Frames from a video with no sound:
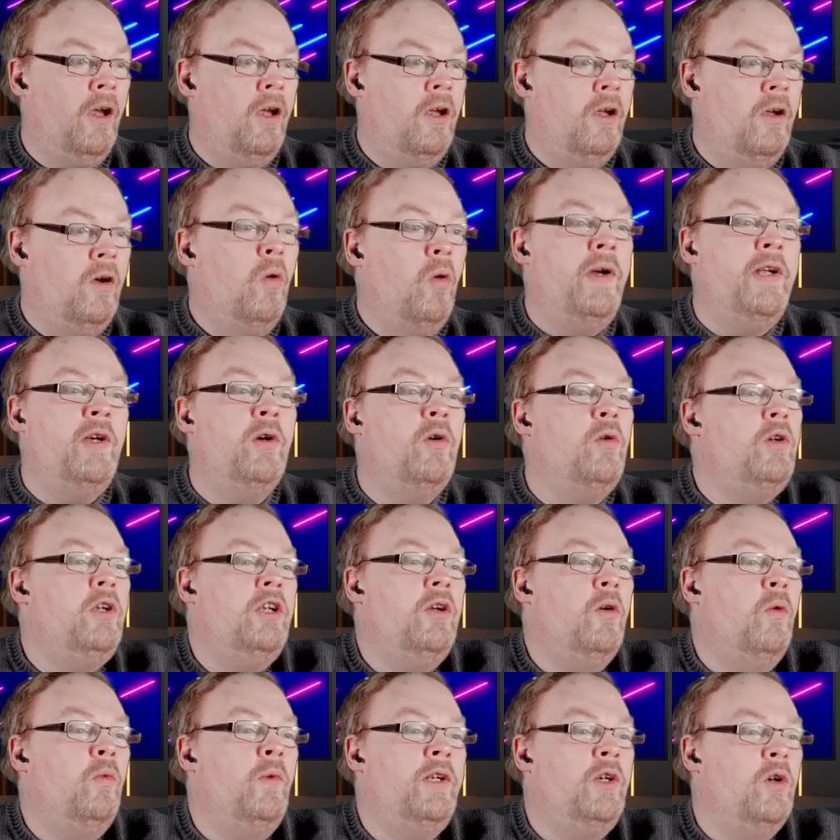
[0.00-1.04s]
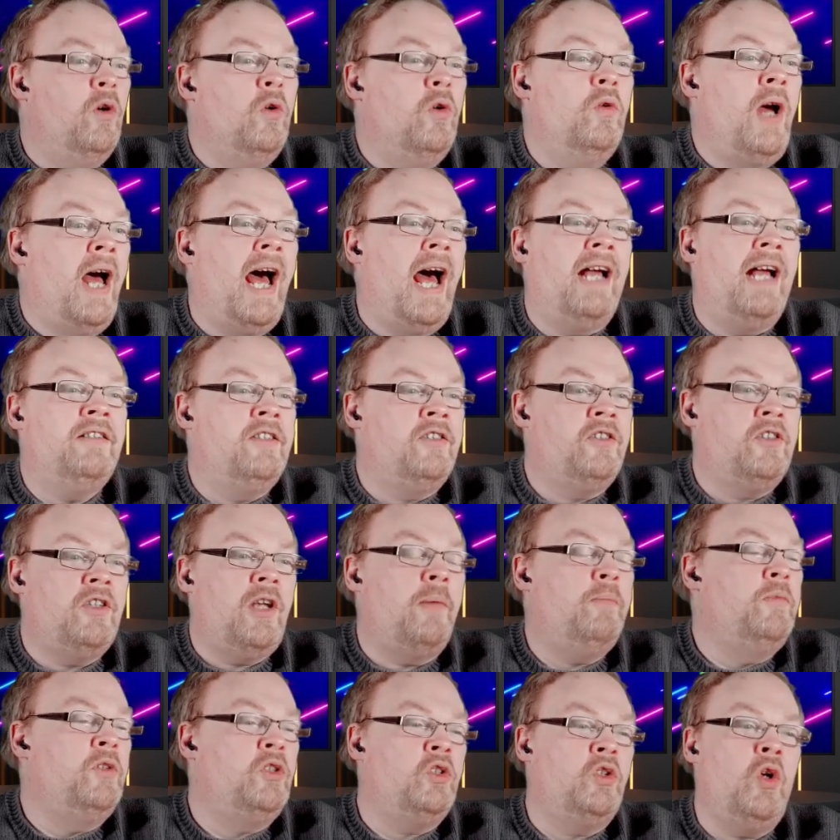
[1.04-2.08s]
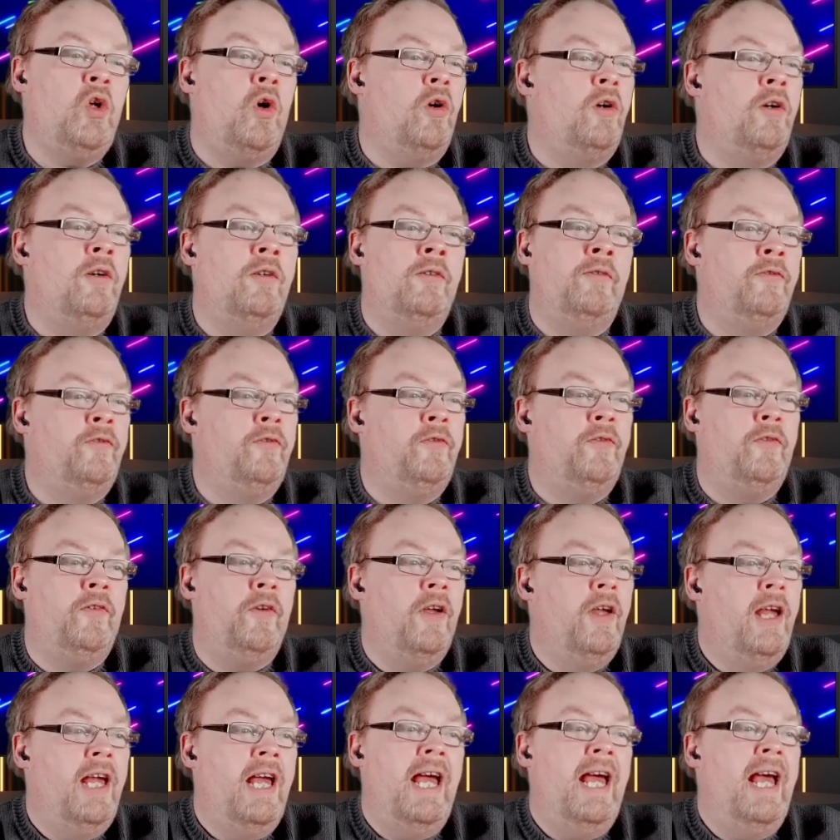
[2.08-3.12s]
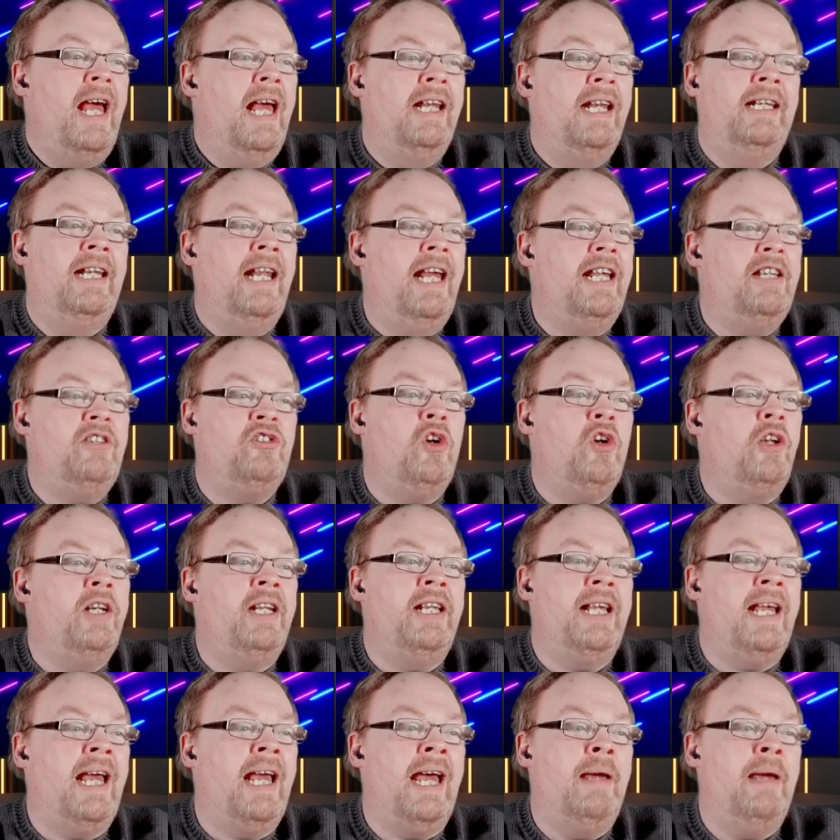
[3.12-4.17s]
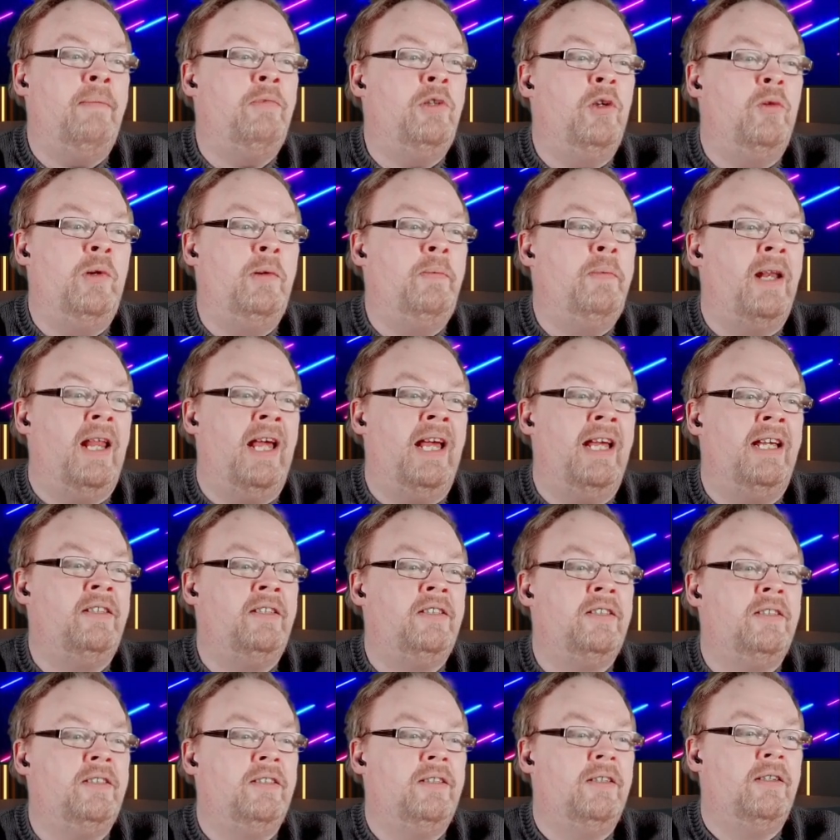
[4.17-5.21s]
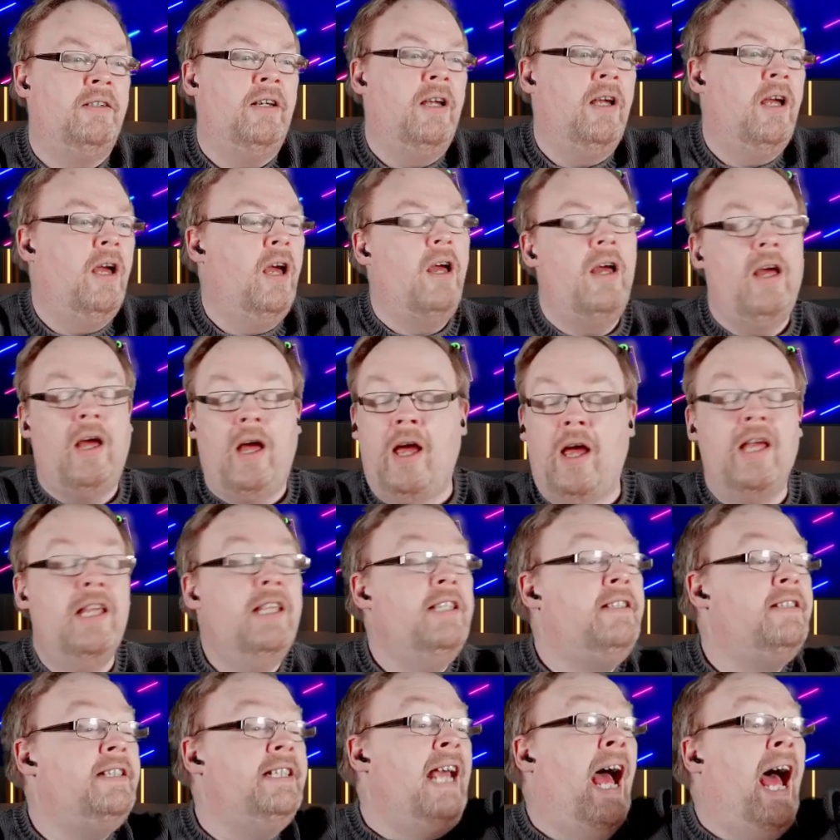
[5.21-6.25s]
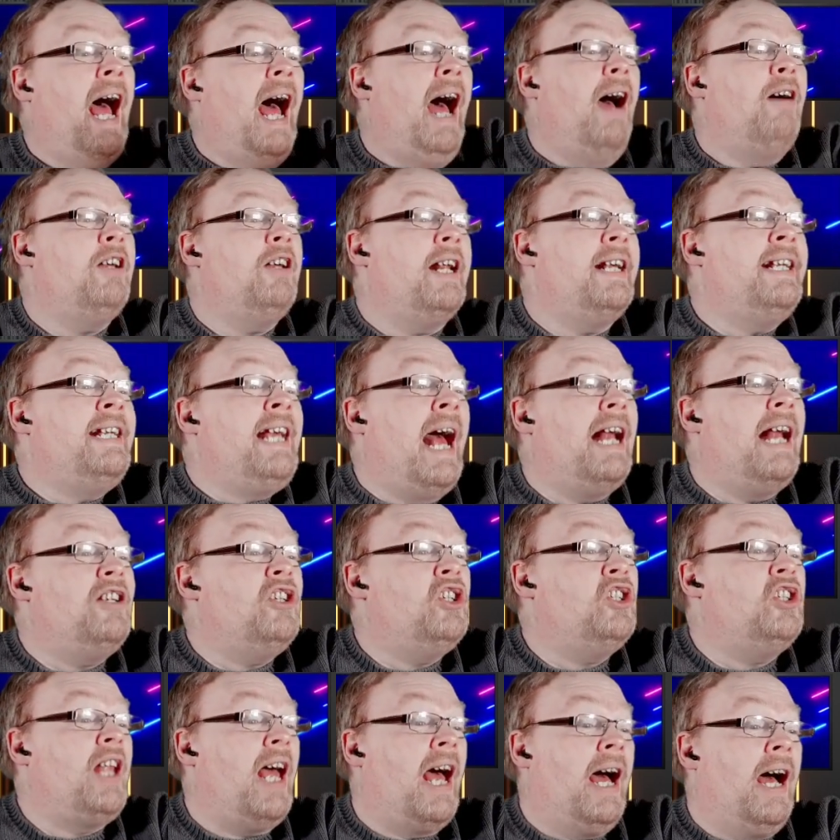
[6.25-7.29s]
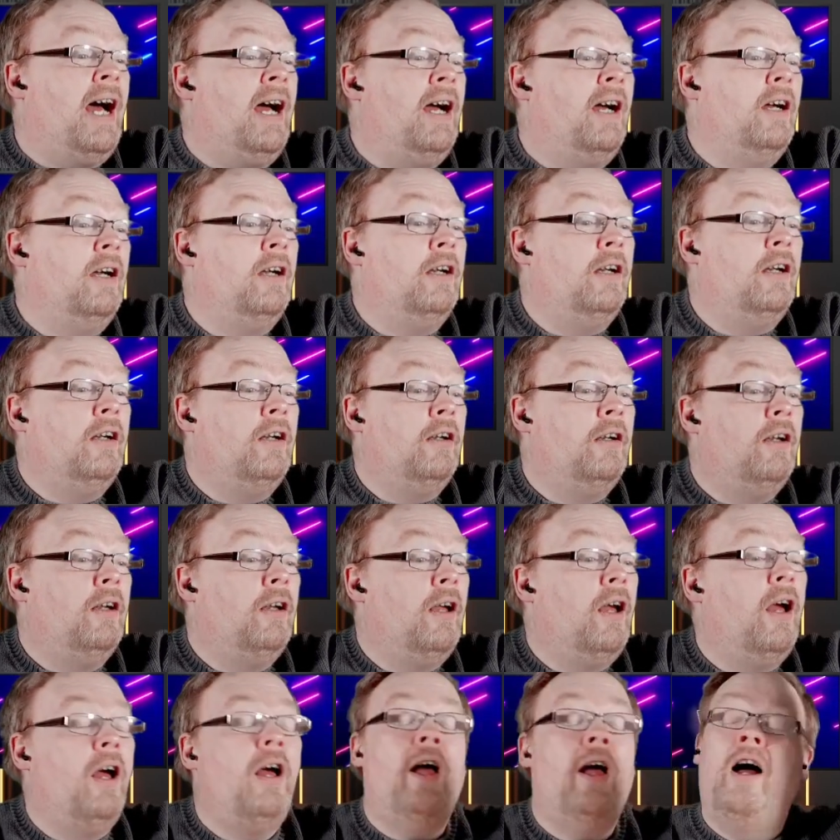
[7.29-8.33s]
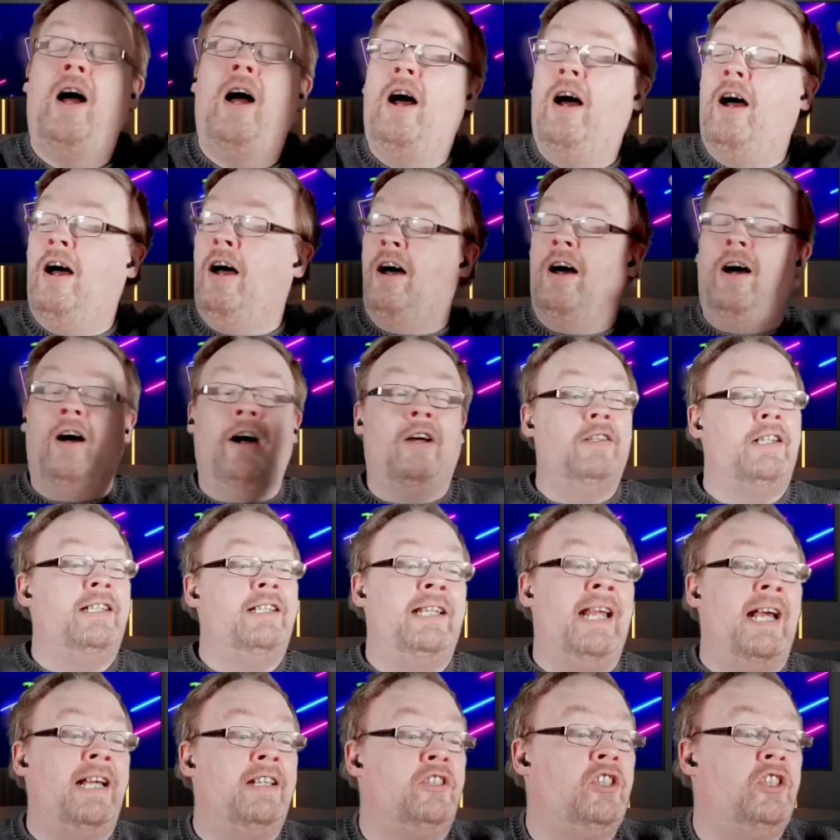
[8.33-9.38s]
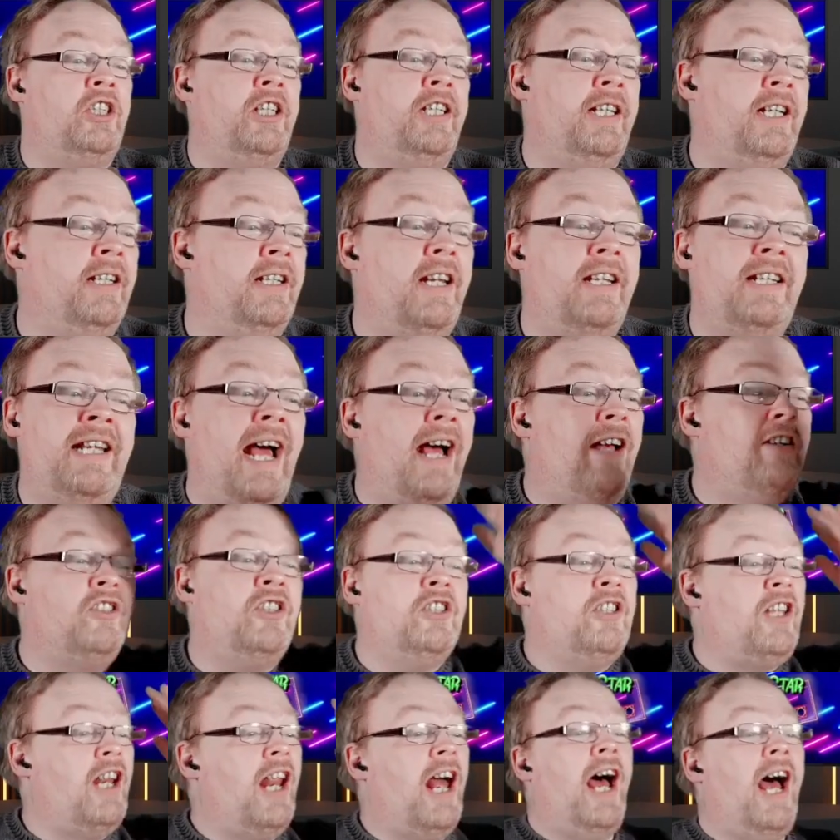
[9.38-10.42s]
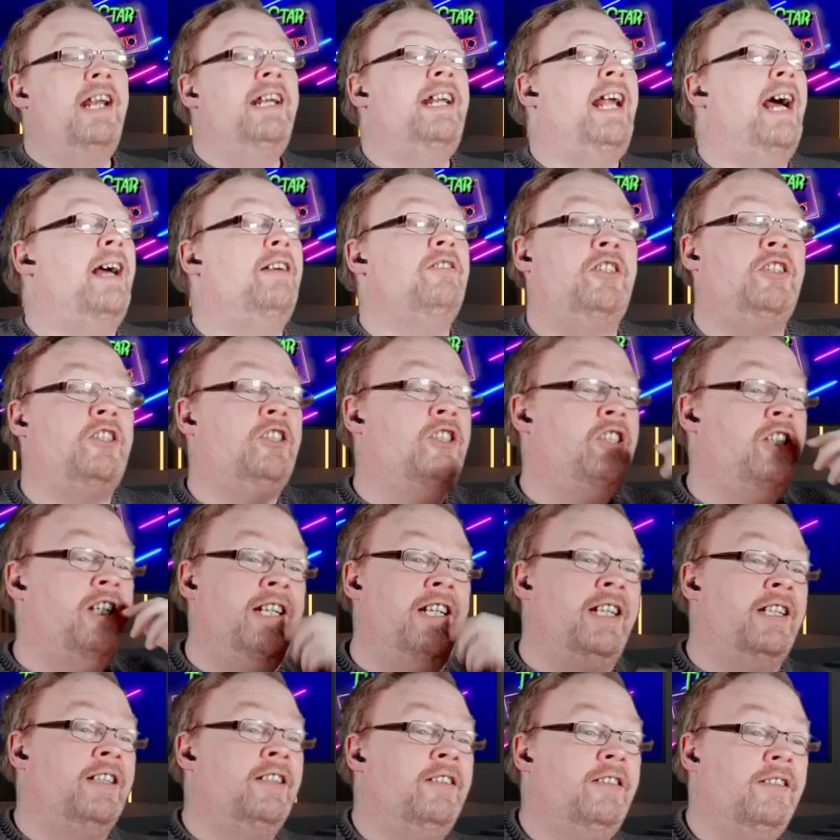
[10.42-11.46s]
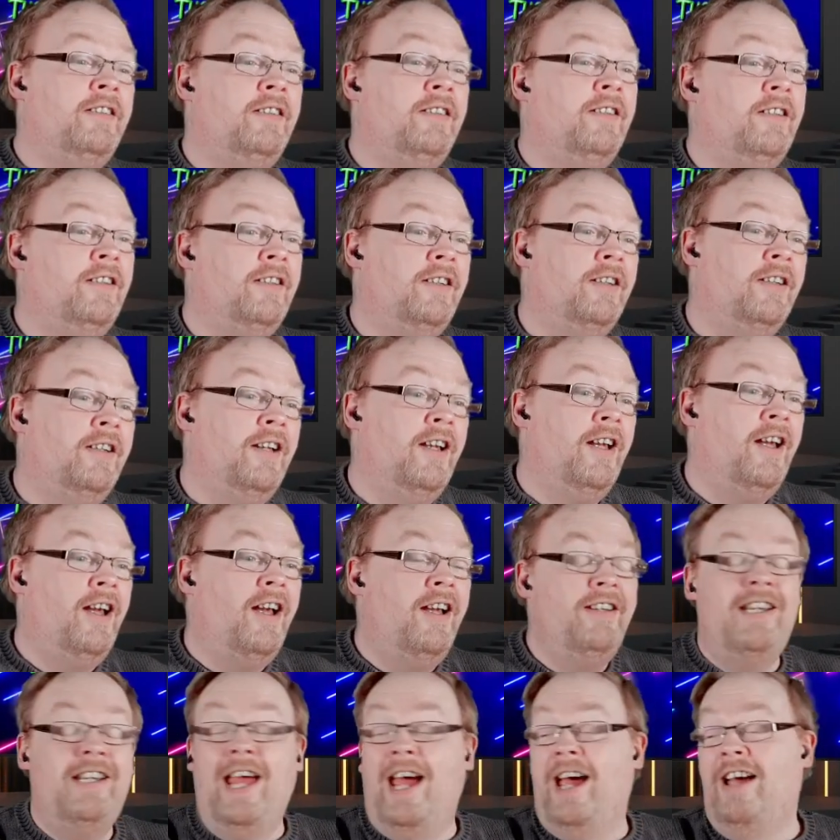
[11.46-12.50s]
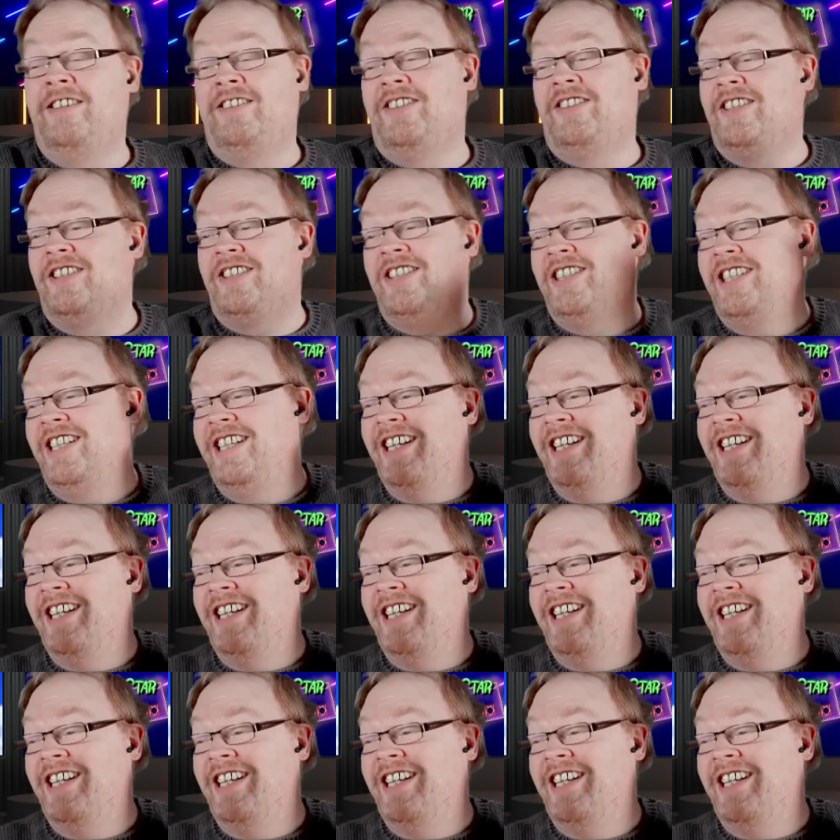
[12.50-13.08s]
we all had some sort of electronic game that we played. See, how can I catch that? Oh, now it's cheating. Now it's just cheating. That's just cheating.